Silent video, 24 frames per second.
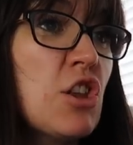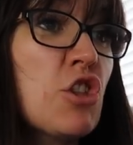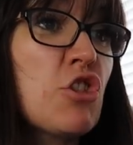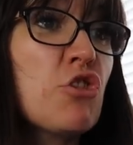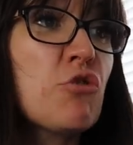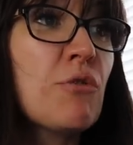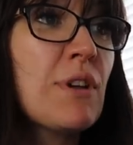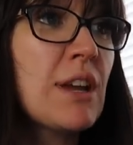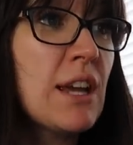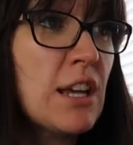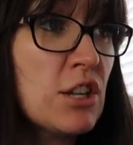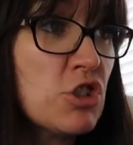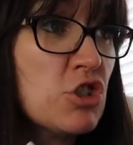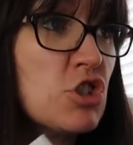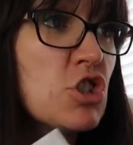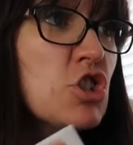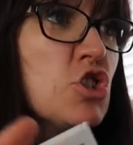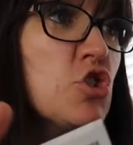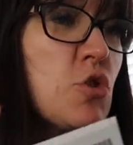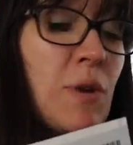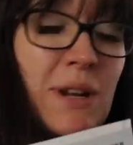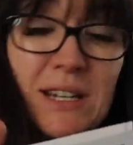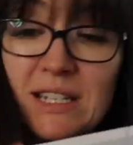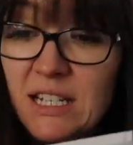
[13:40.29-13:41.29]

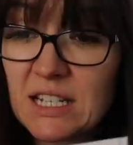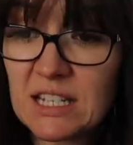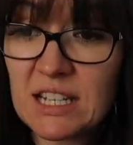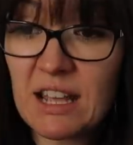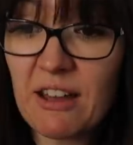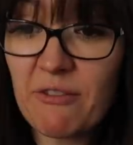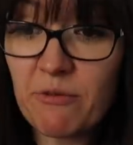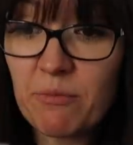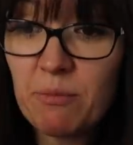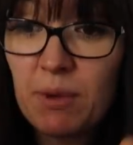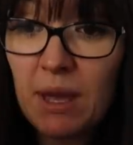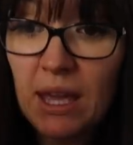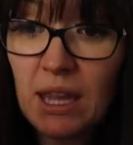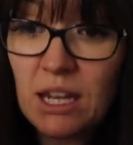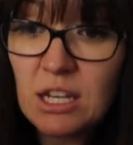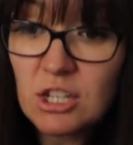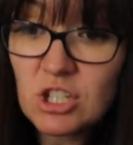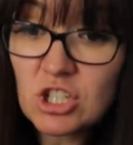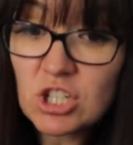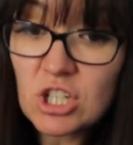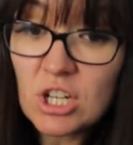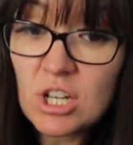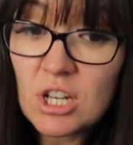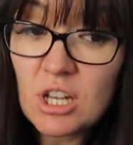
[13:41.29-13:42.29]
327
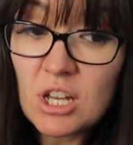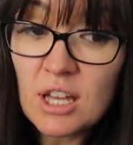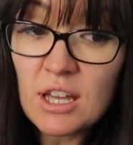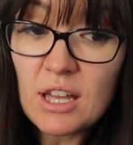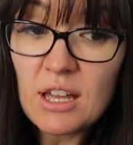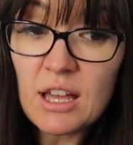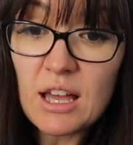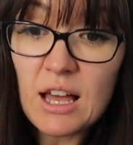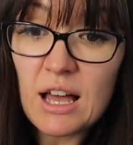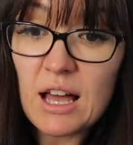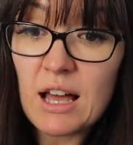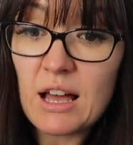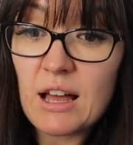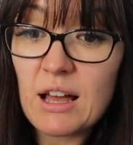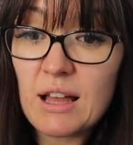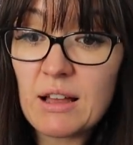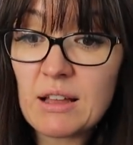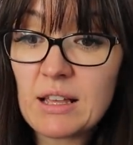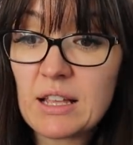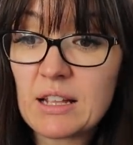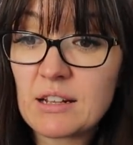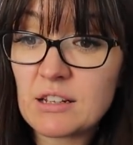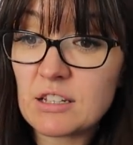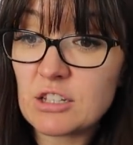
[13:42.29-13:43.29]
page
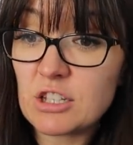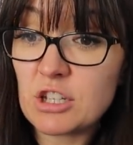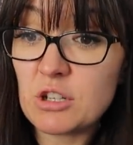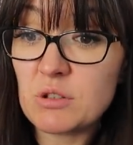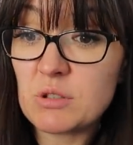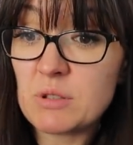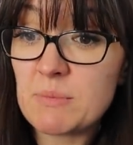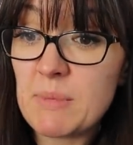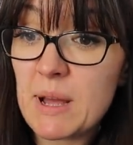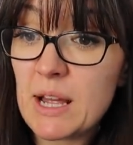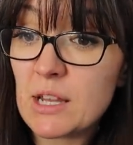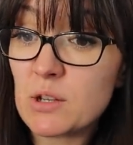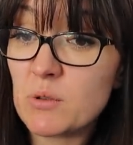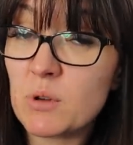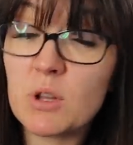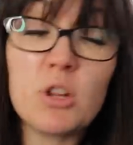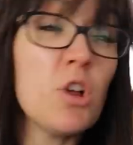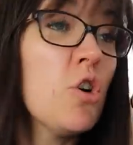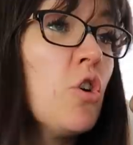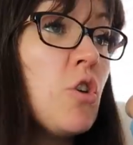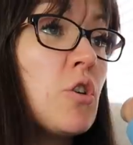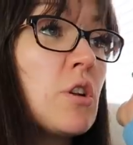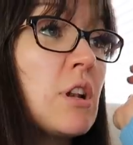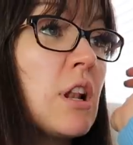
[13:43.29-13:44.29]
user
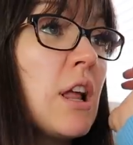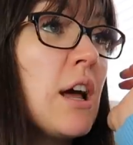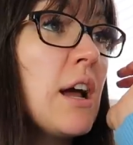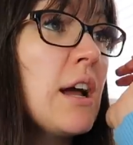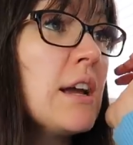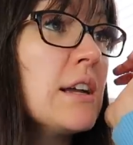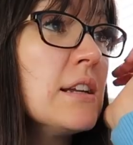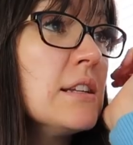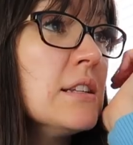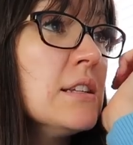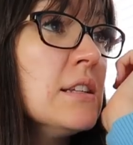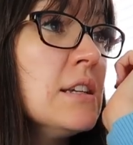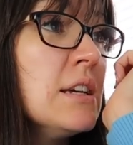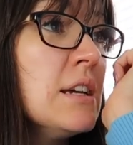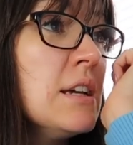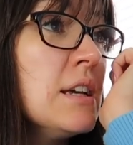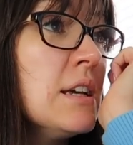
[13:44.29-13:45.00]
manual online.